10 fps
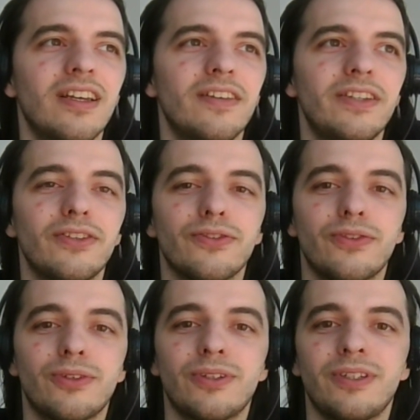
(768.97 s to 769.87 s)
Thank you
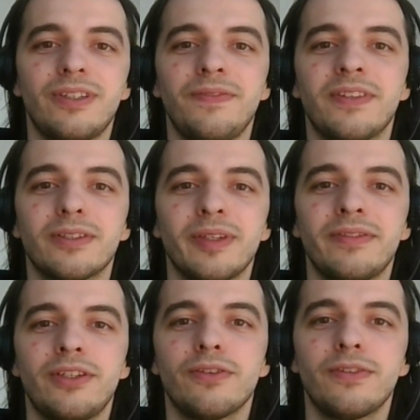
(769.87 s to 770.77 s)
for that was my
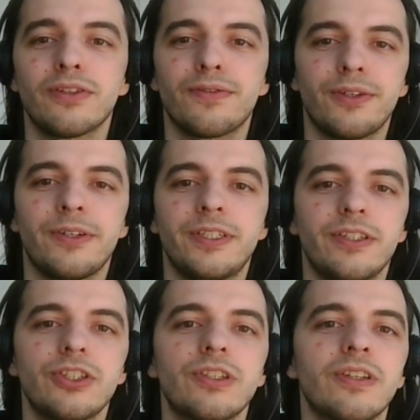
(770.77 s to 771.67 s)
video. Thank you for your
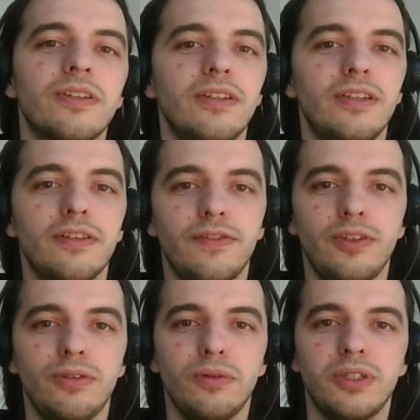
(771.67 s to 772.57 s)
attention. If
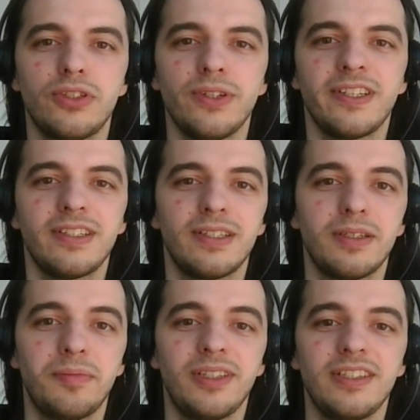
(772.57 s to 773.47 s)
you enjoyed it,
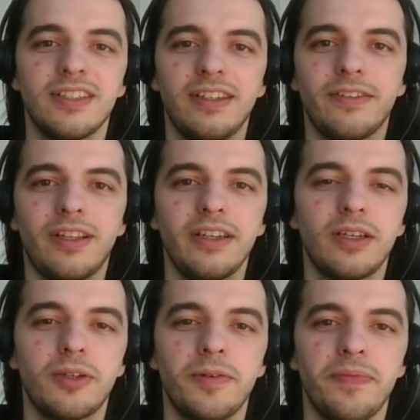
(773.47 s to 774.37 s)
please leave a
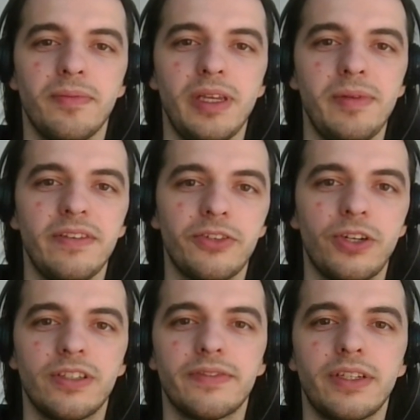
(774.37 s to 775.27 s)
like. Maybe even
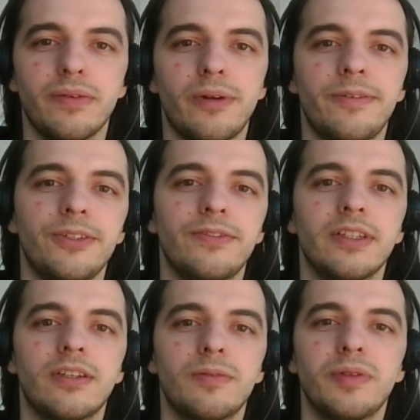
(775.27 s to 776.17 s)
share this video wherever you
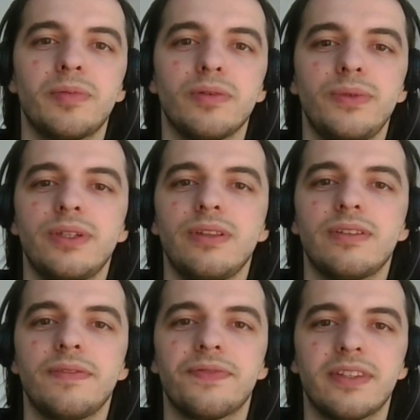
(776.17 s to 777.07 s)
think other people
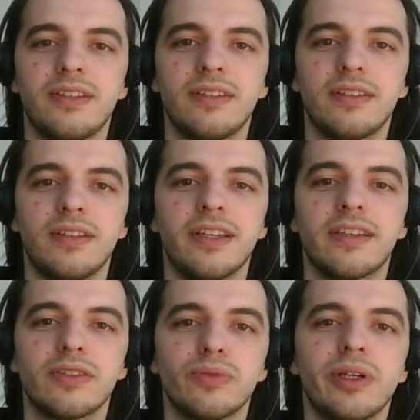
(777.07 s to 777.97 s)
will like
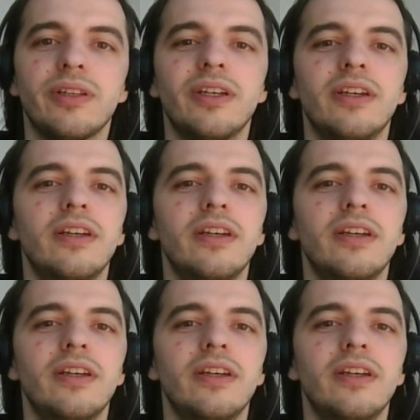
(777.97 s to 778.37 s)
it as well.